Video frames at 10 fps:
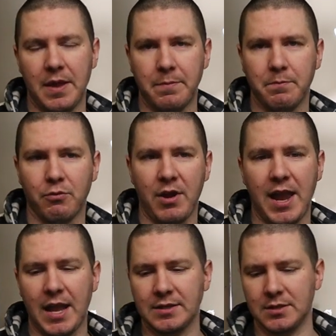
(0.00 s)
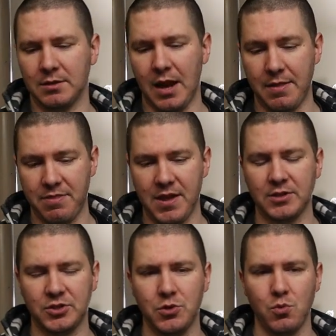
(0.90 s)
and brands and, and
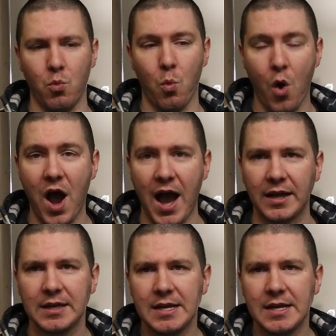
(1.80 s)
things you want,